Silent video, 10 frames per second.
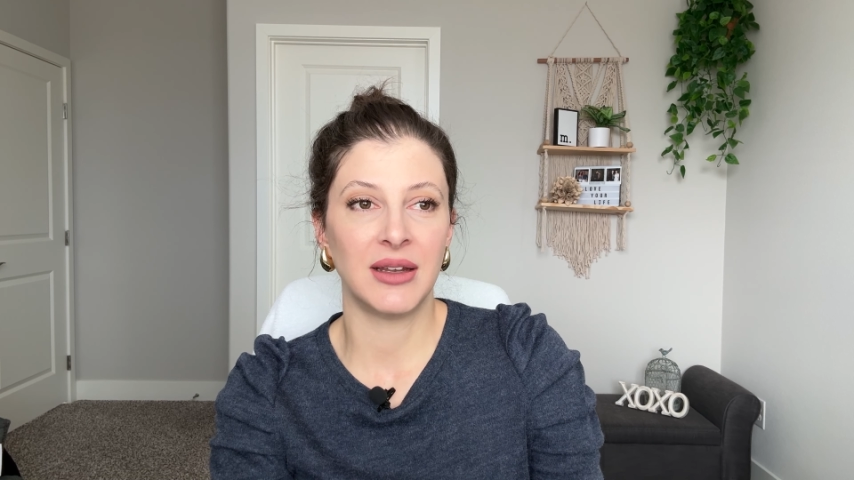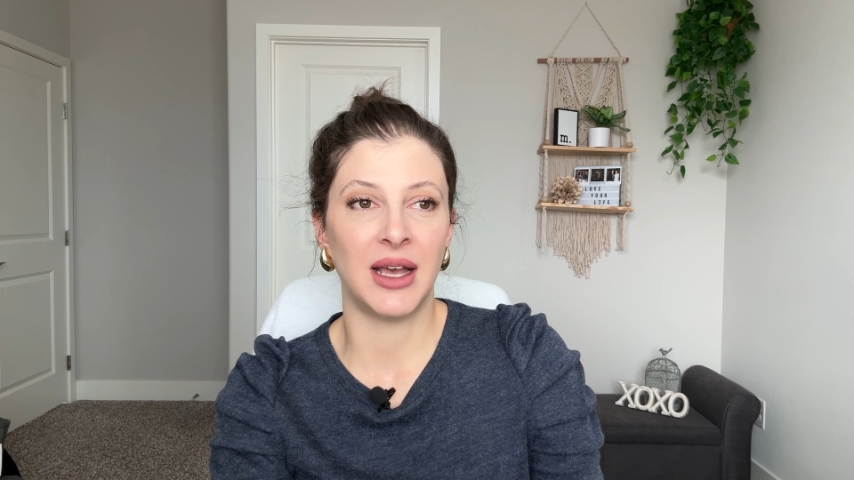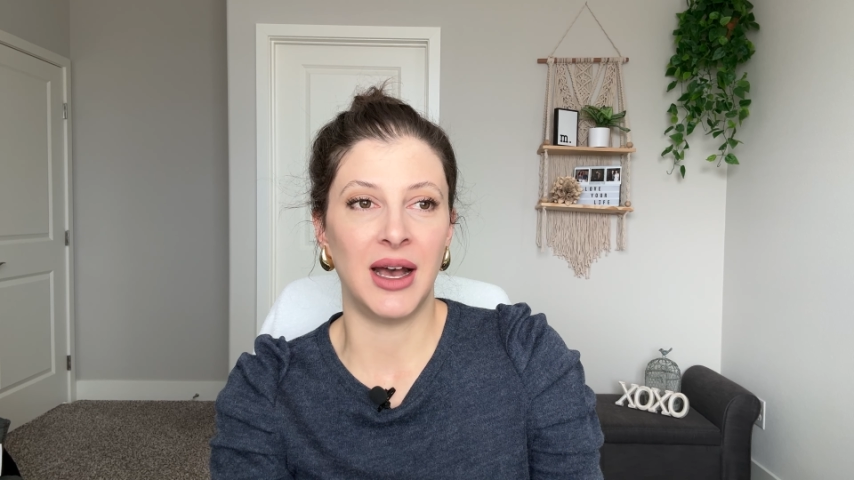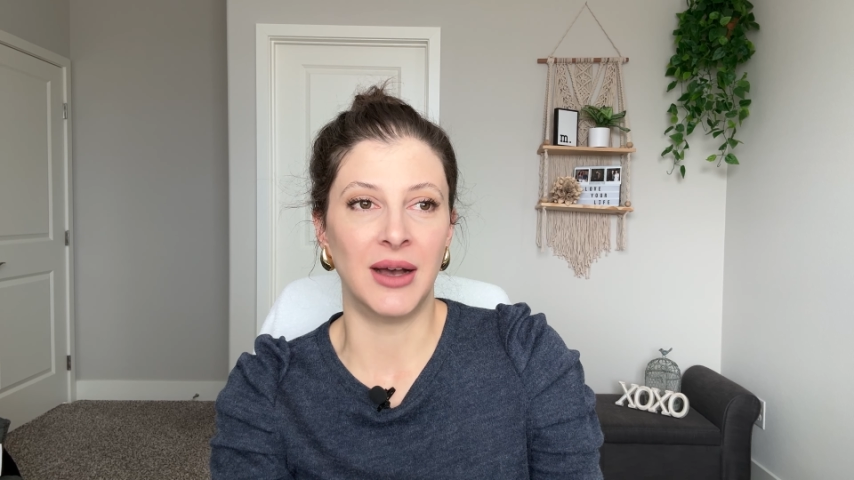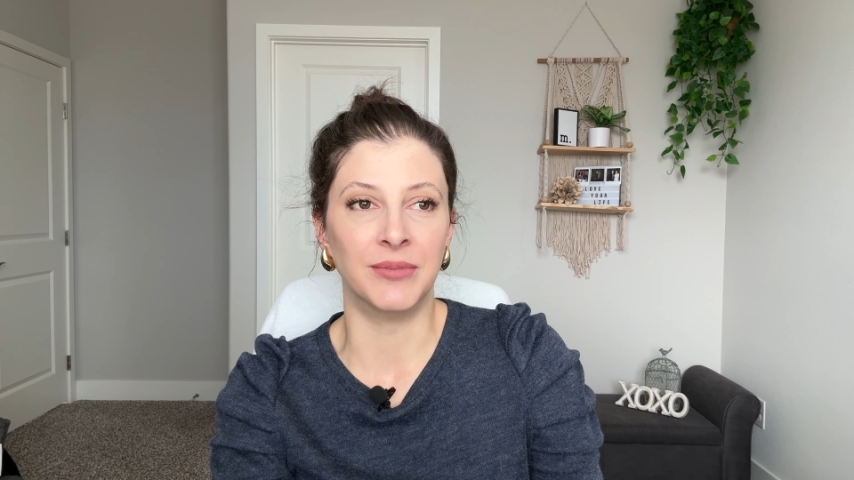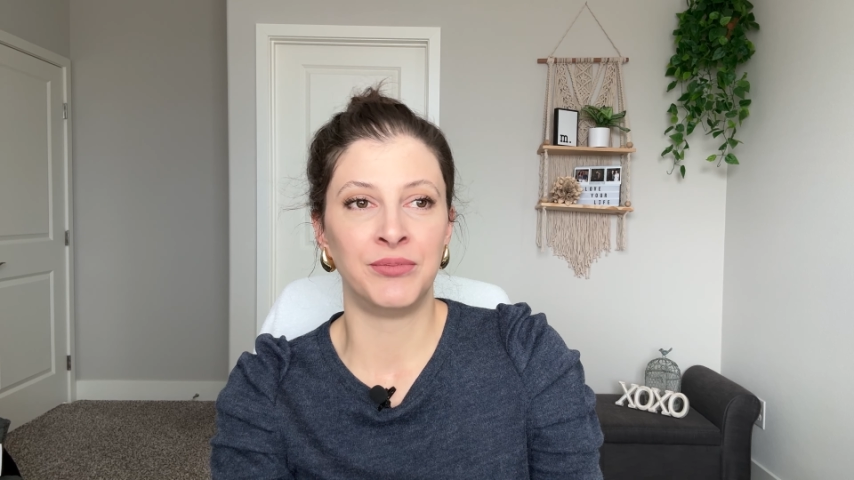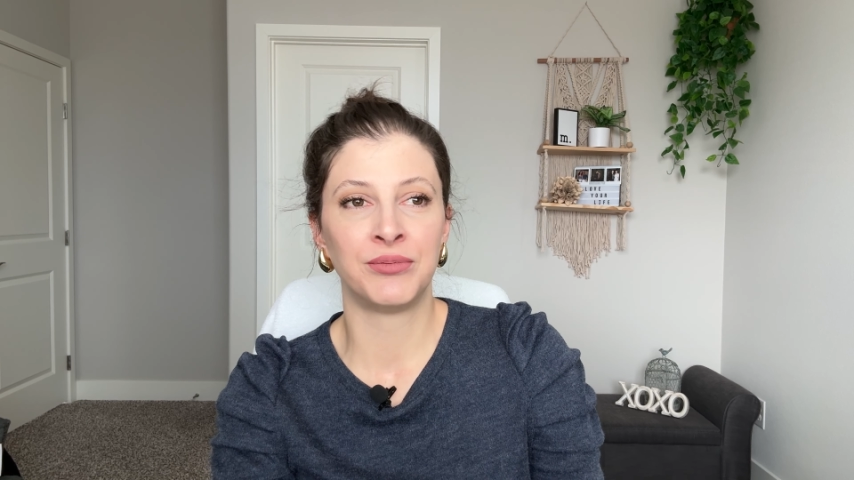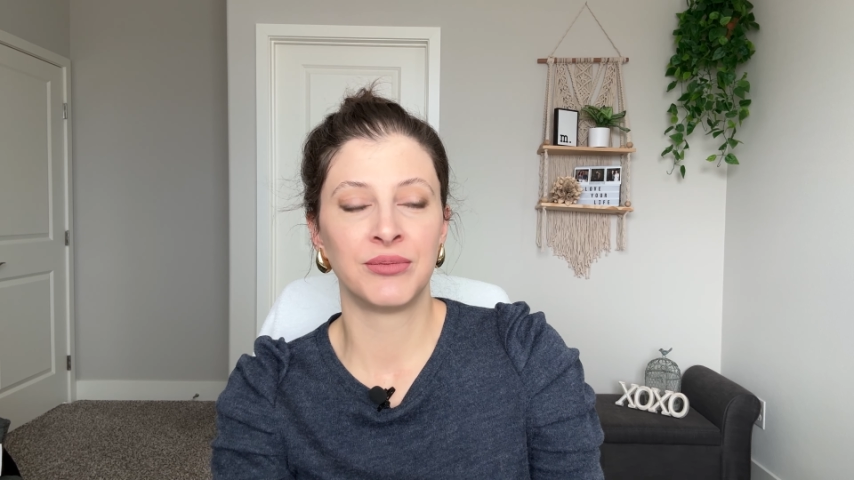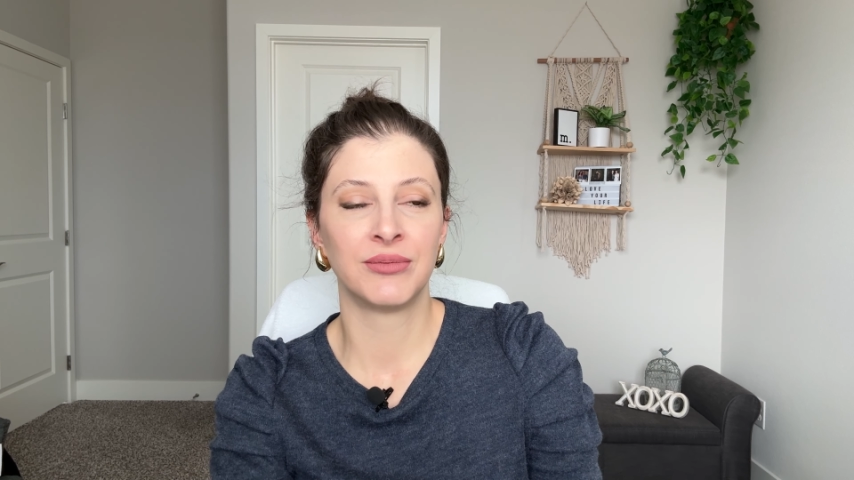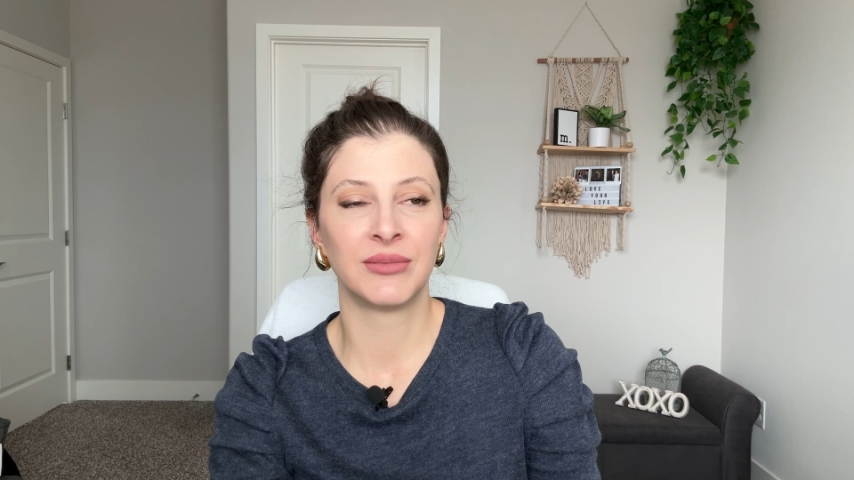
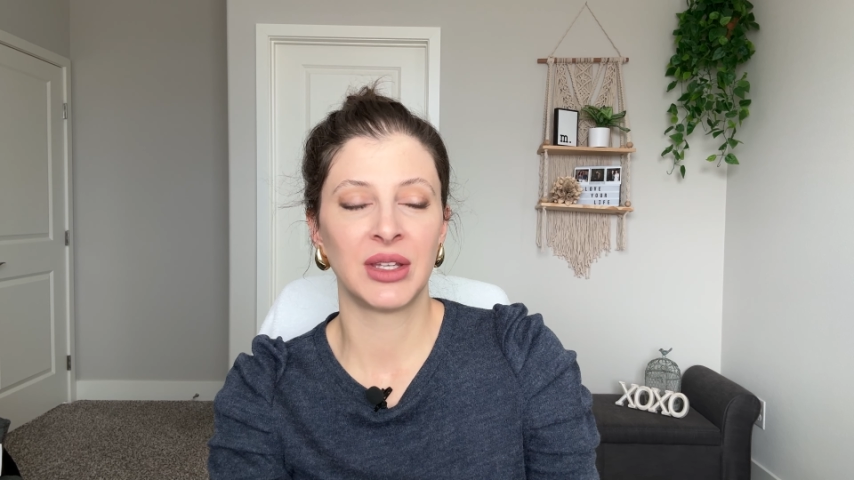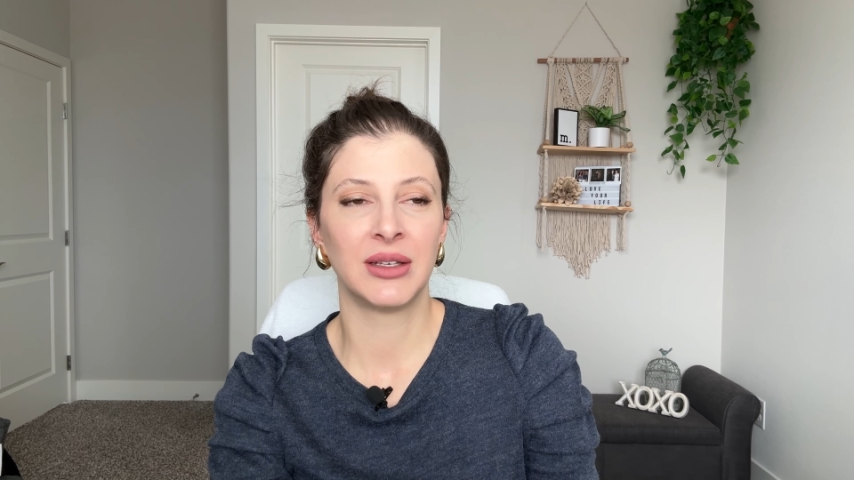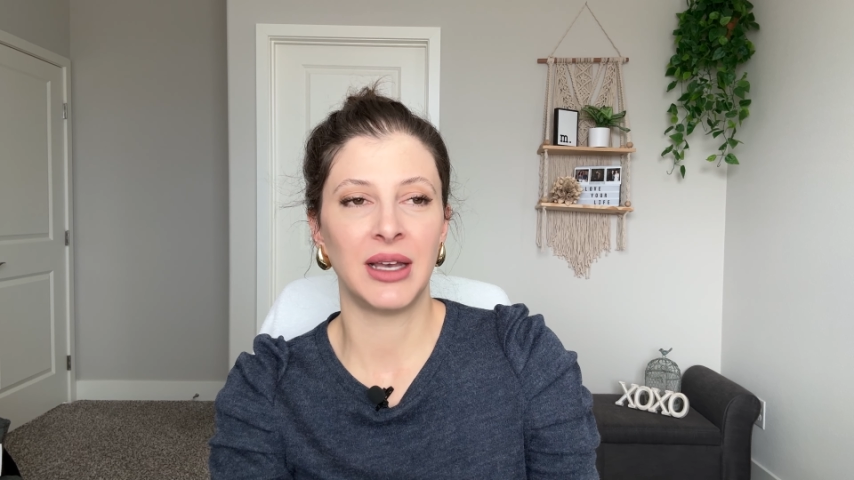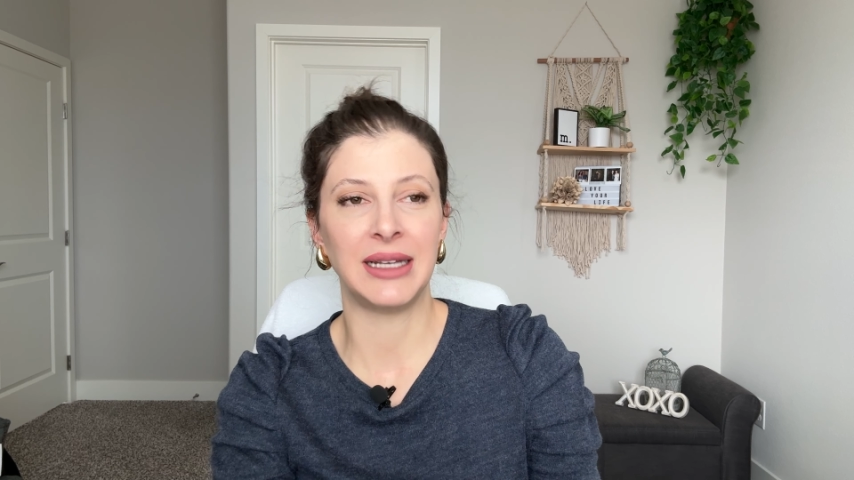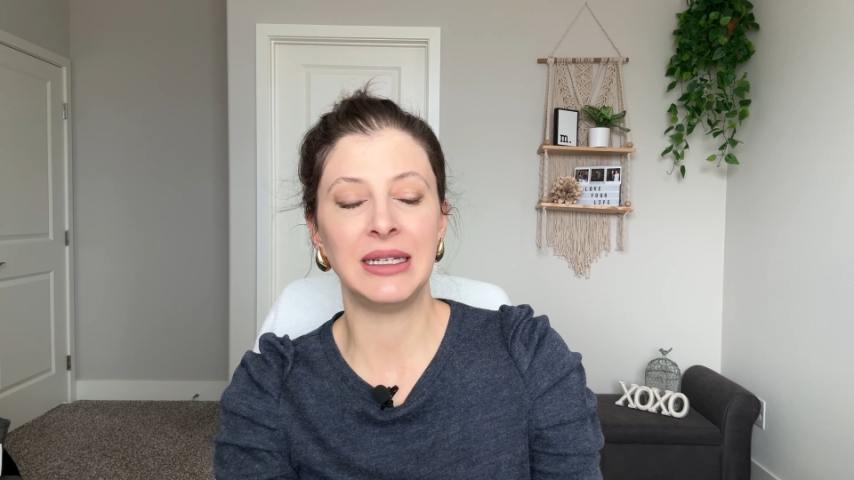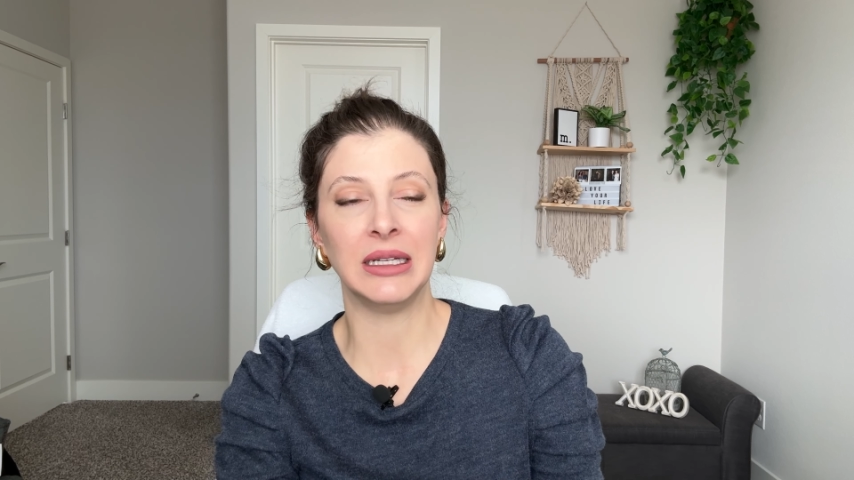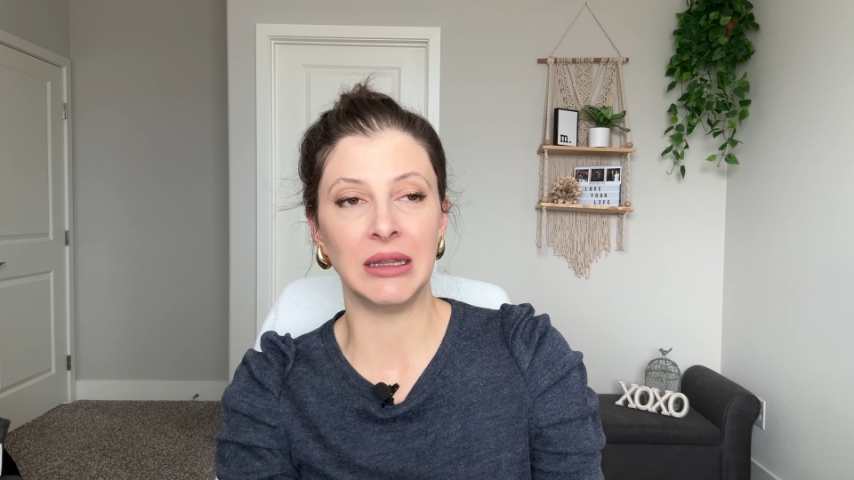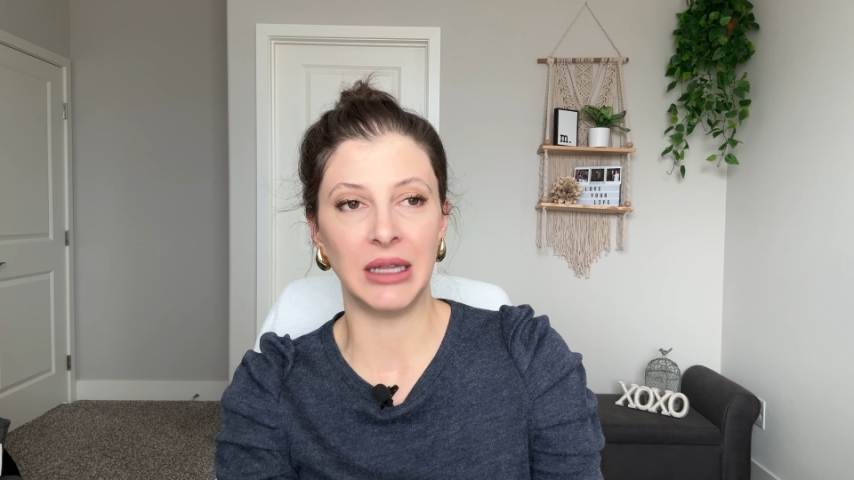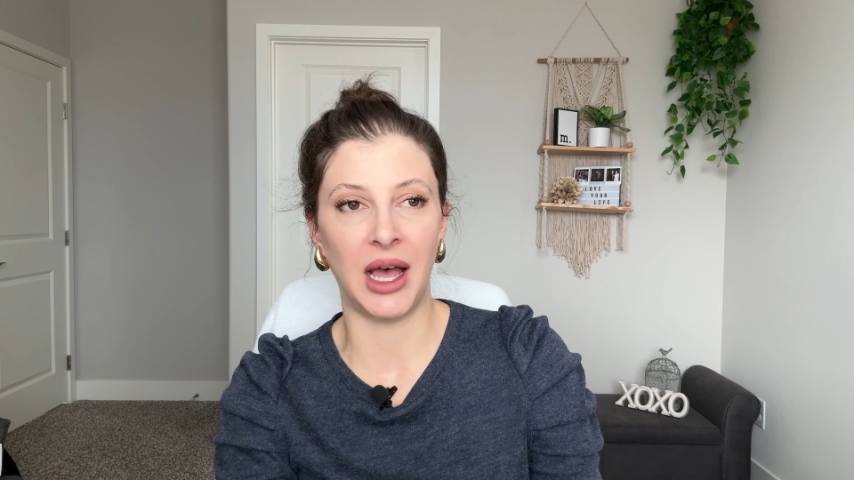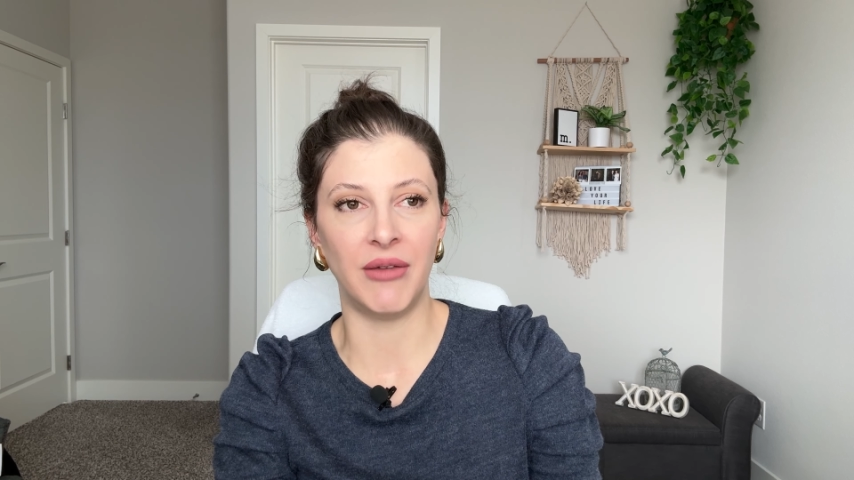I
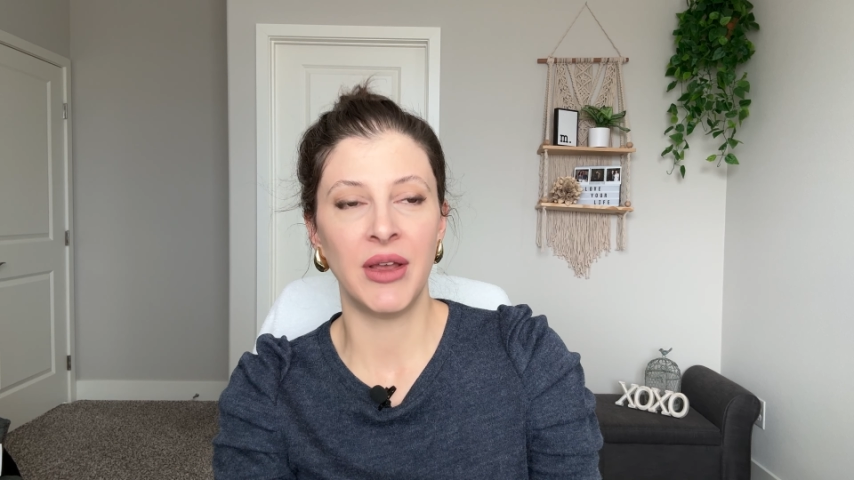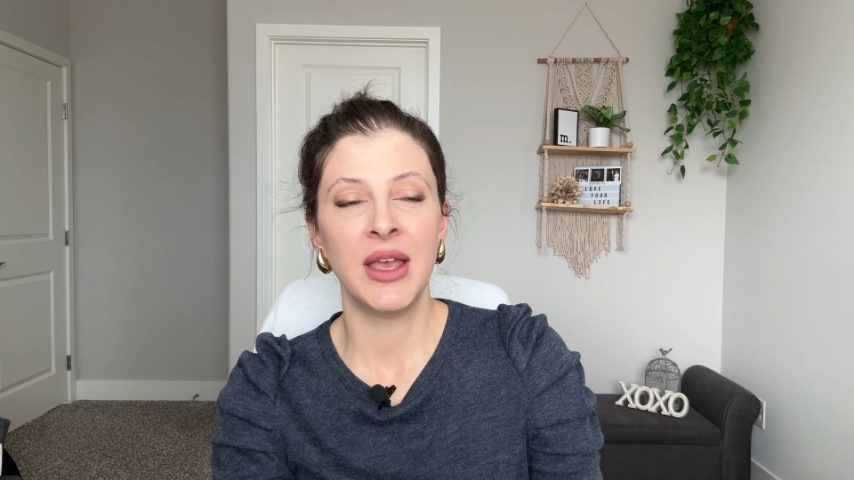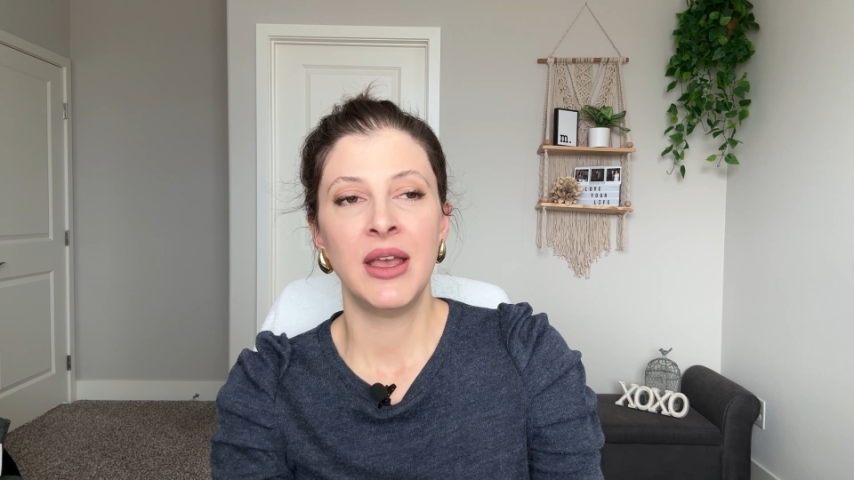didn't love,